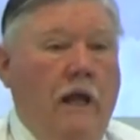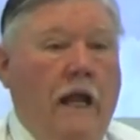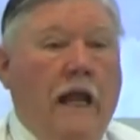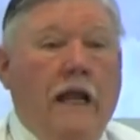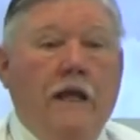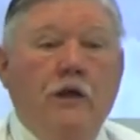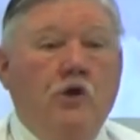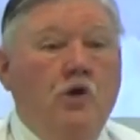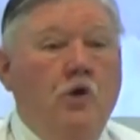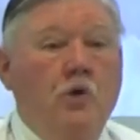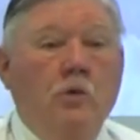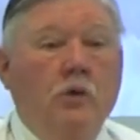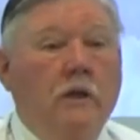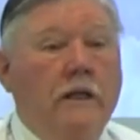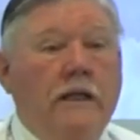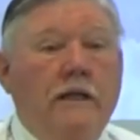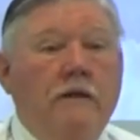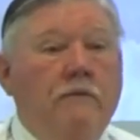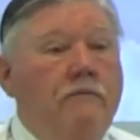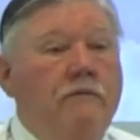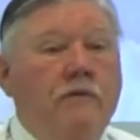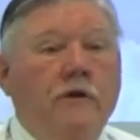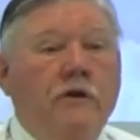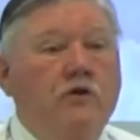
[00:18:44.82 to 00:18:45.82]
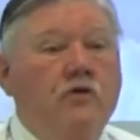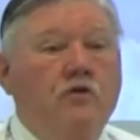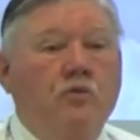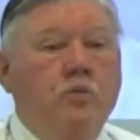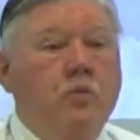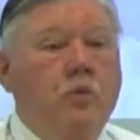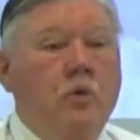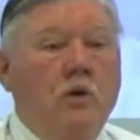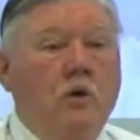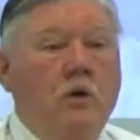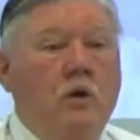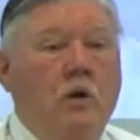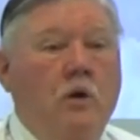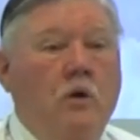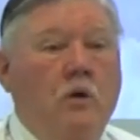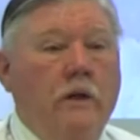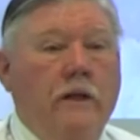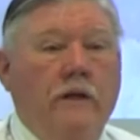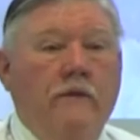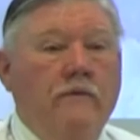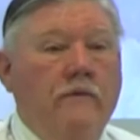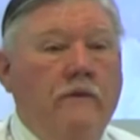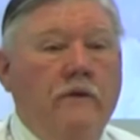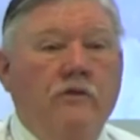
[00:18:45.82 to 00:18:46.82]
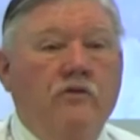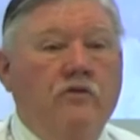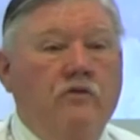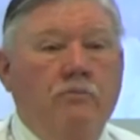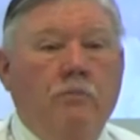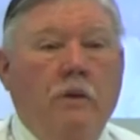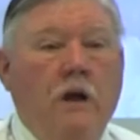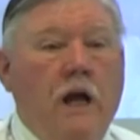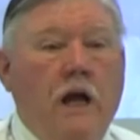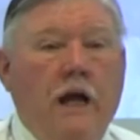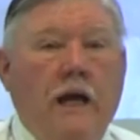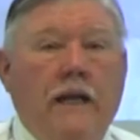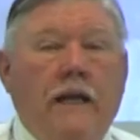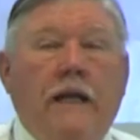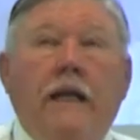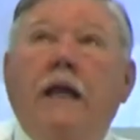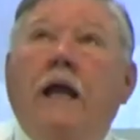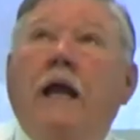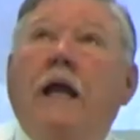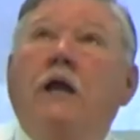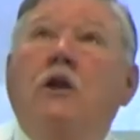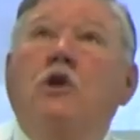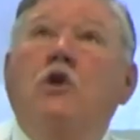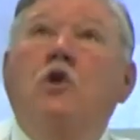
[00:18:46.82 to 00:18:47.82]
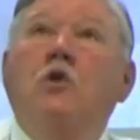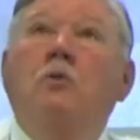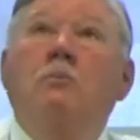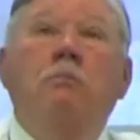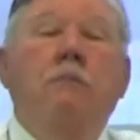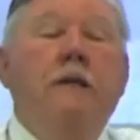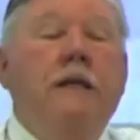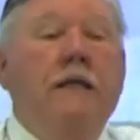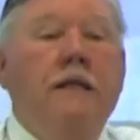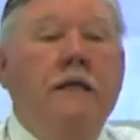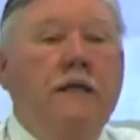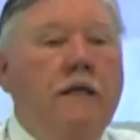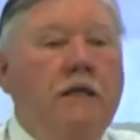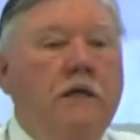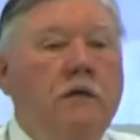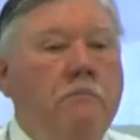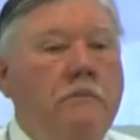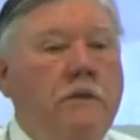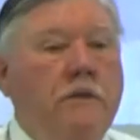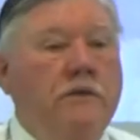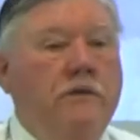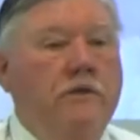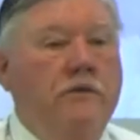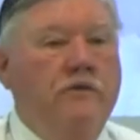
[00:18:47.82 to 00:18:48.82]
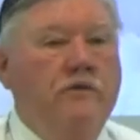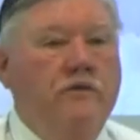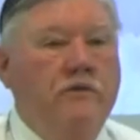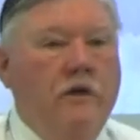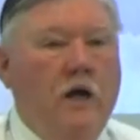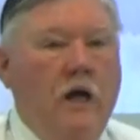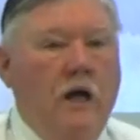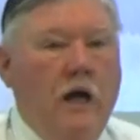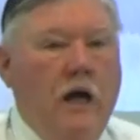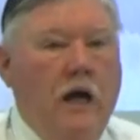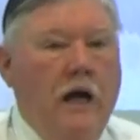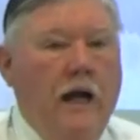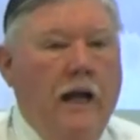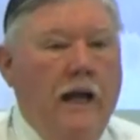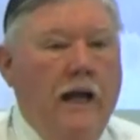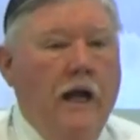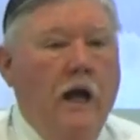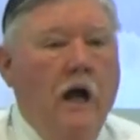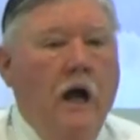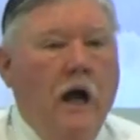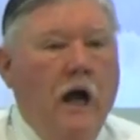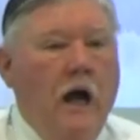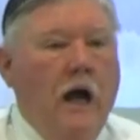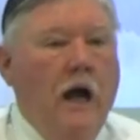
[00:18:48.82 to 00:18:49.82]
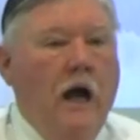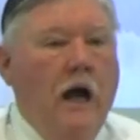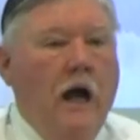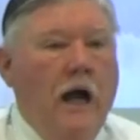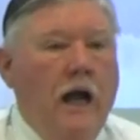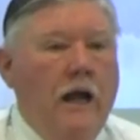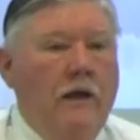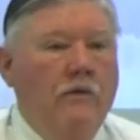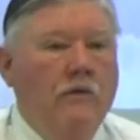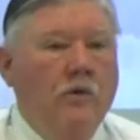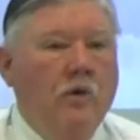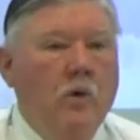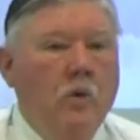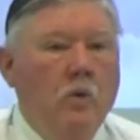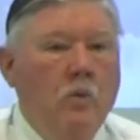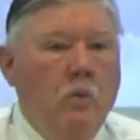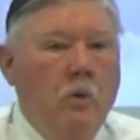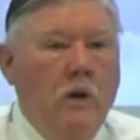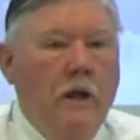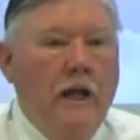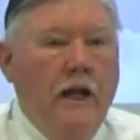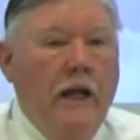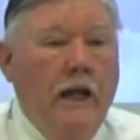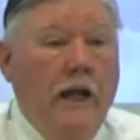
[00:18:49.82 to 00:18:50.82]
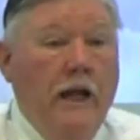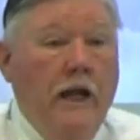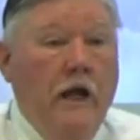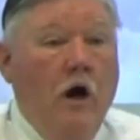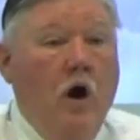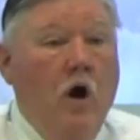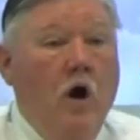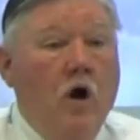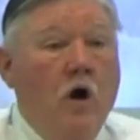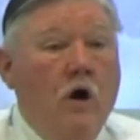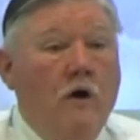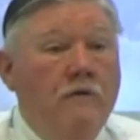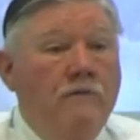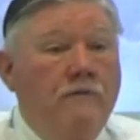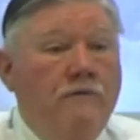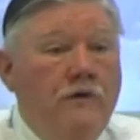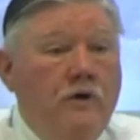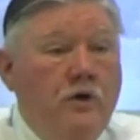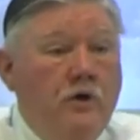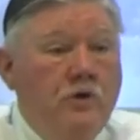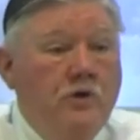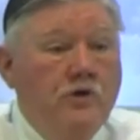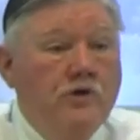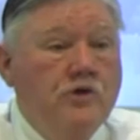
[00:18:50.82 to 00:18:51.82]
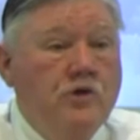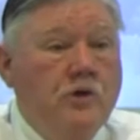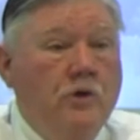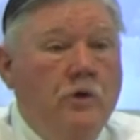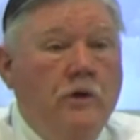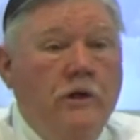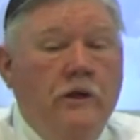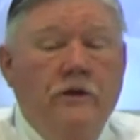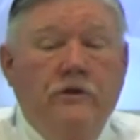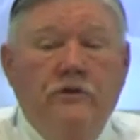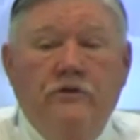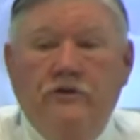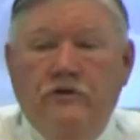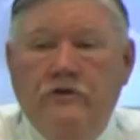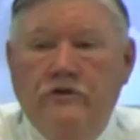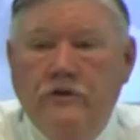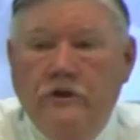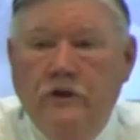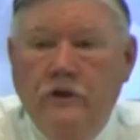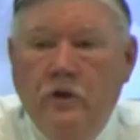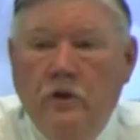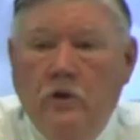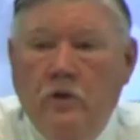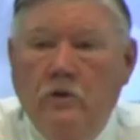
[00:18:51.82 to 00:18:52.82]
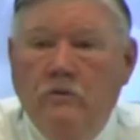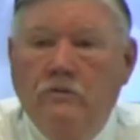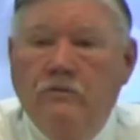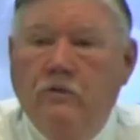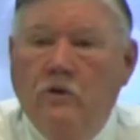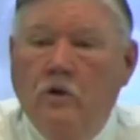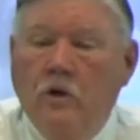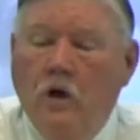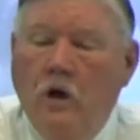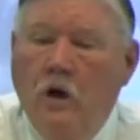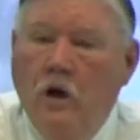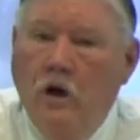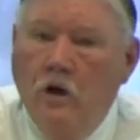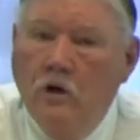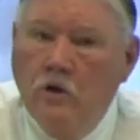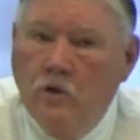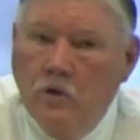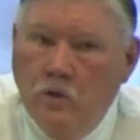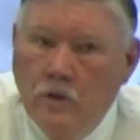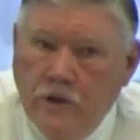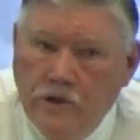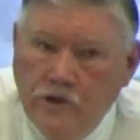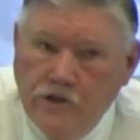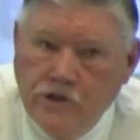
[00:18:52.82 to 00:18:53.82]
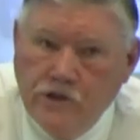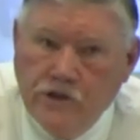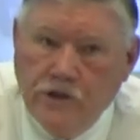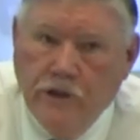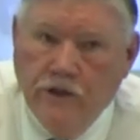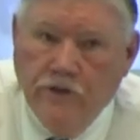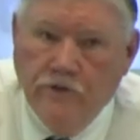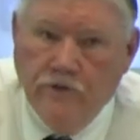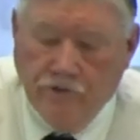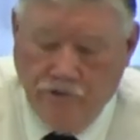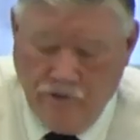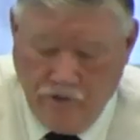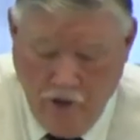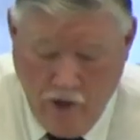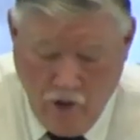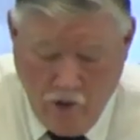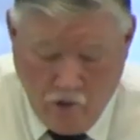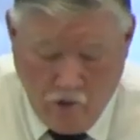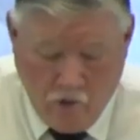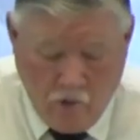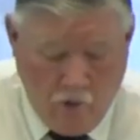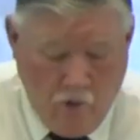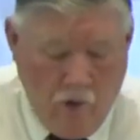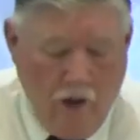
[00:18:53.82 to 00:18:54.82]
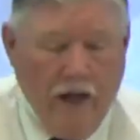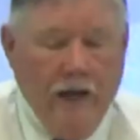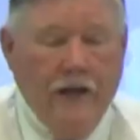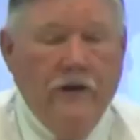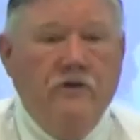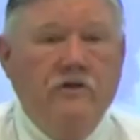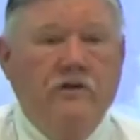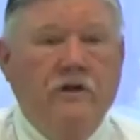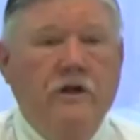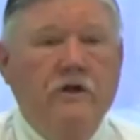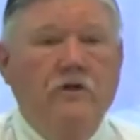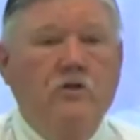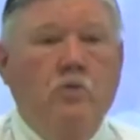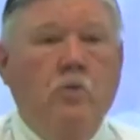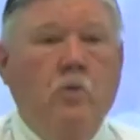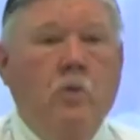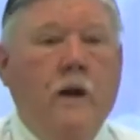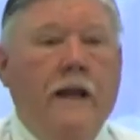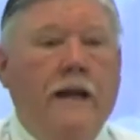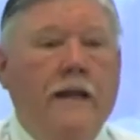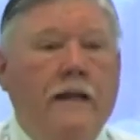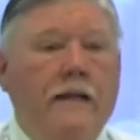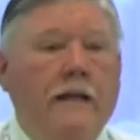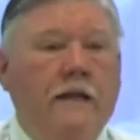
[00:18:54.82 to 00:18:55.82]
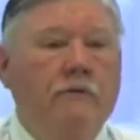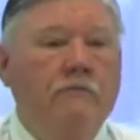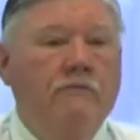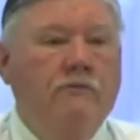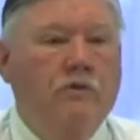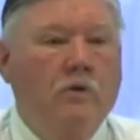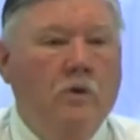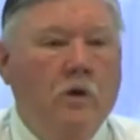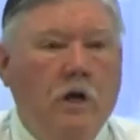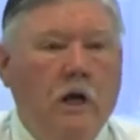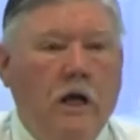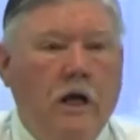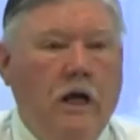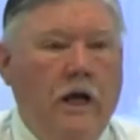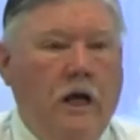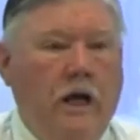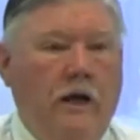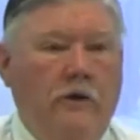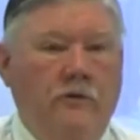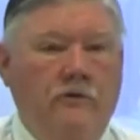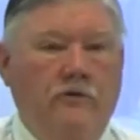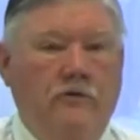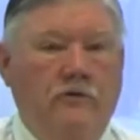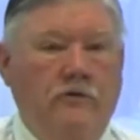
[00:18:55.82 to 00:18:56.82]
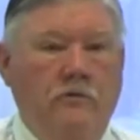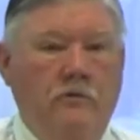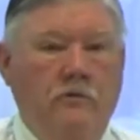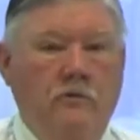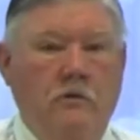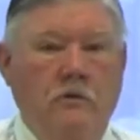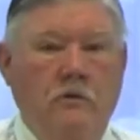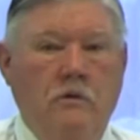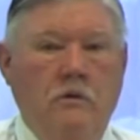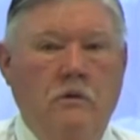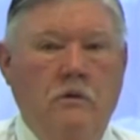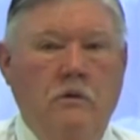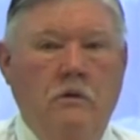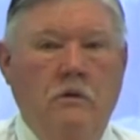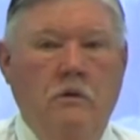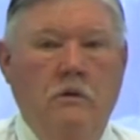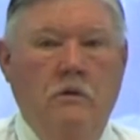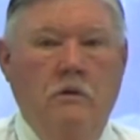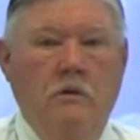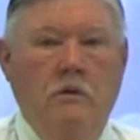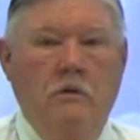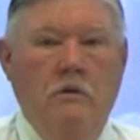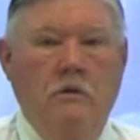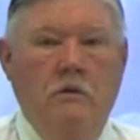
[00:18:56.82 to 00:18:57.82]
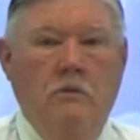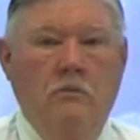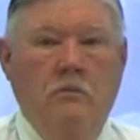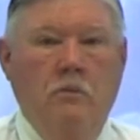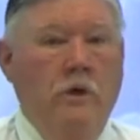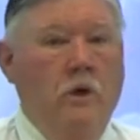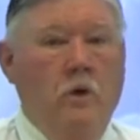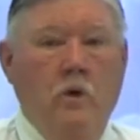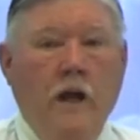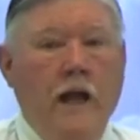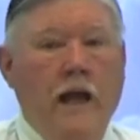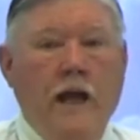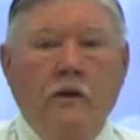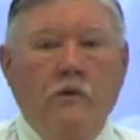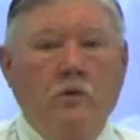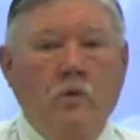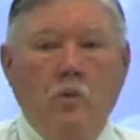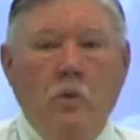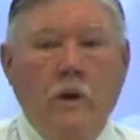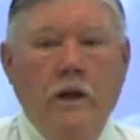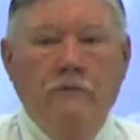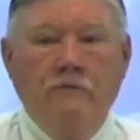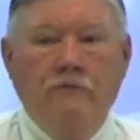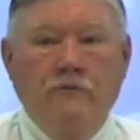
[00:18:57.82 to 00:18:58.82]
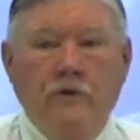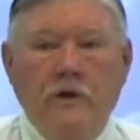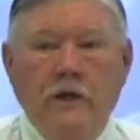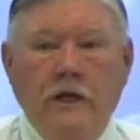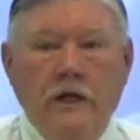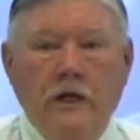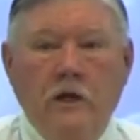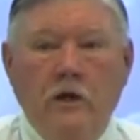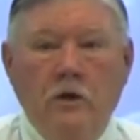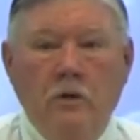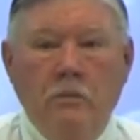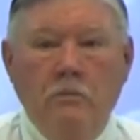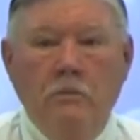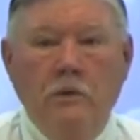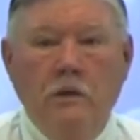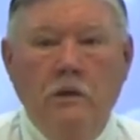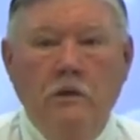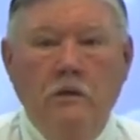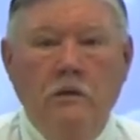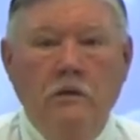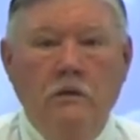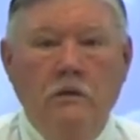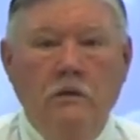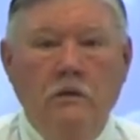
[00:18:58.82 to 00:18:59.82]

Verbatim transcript: and you leave this world in this body and you meet him in the sky, either way, our future is sealed for all Christians. Christ is waiting for us. Amen. We don't have to wait for him.